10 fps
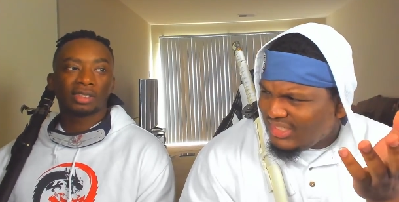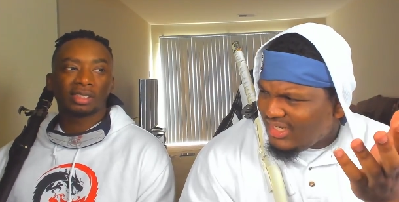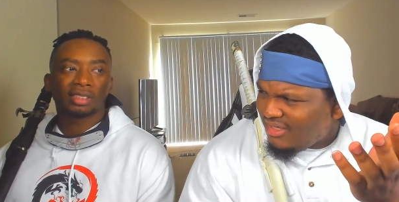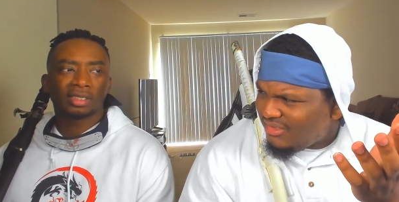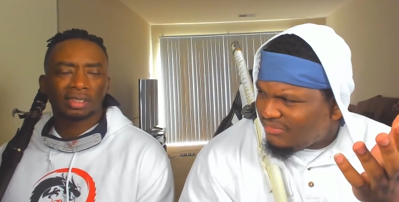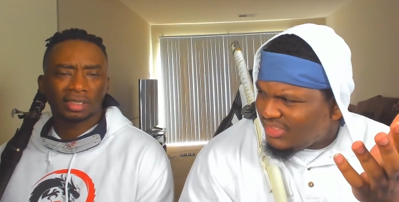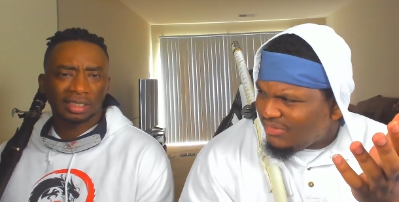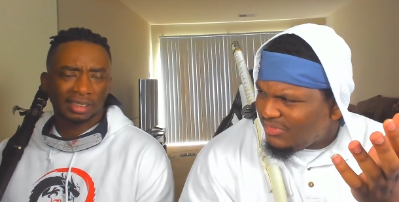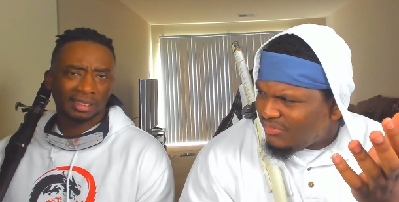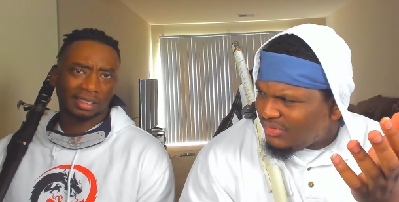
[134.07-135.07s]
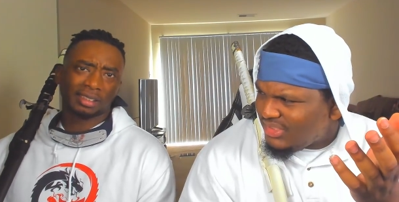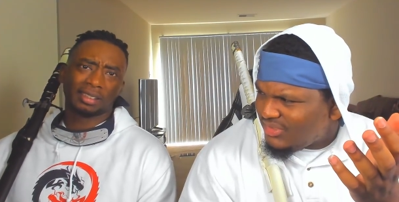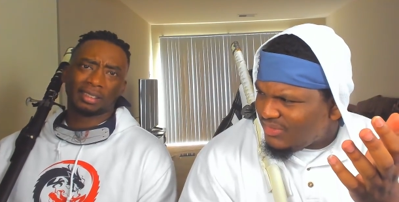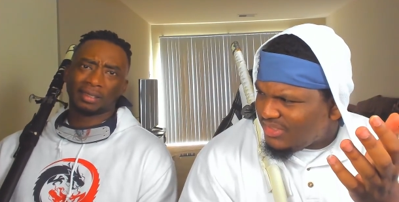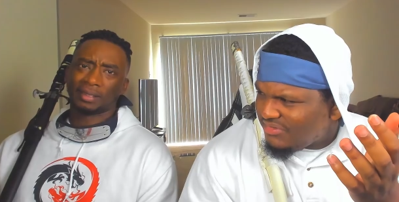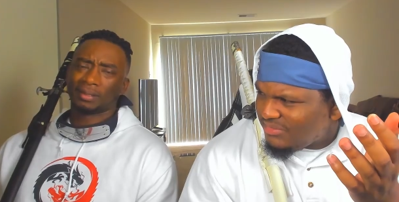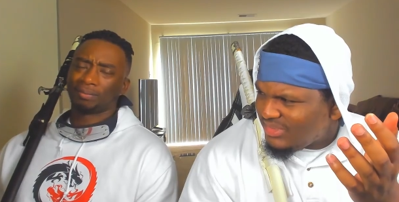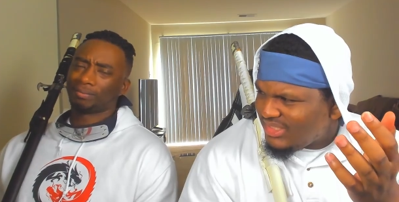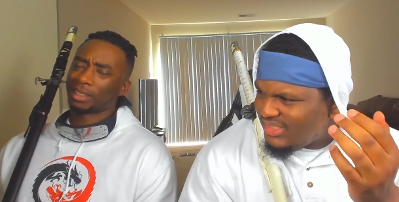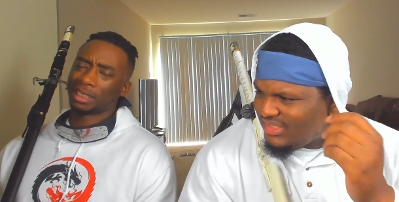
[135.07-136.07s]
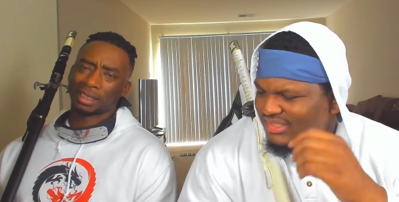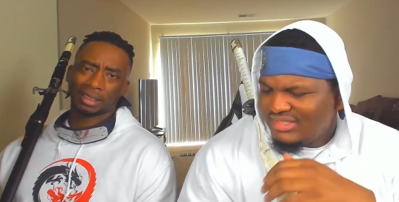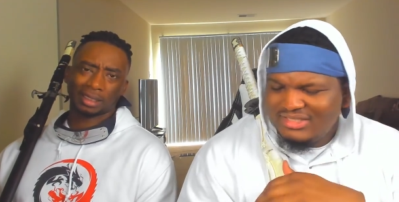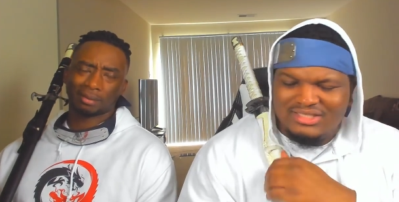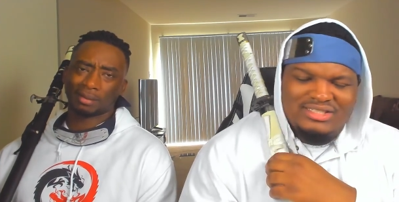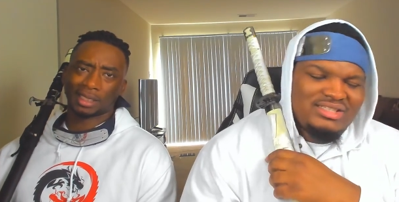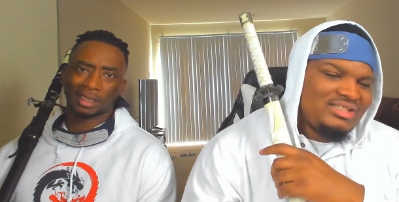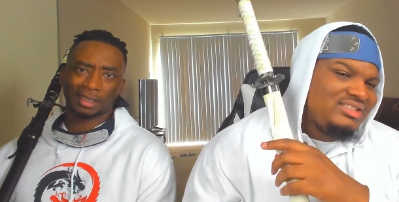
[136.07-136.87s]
Speaker 1: call them? Demon blood twelve, something like that something like that.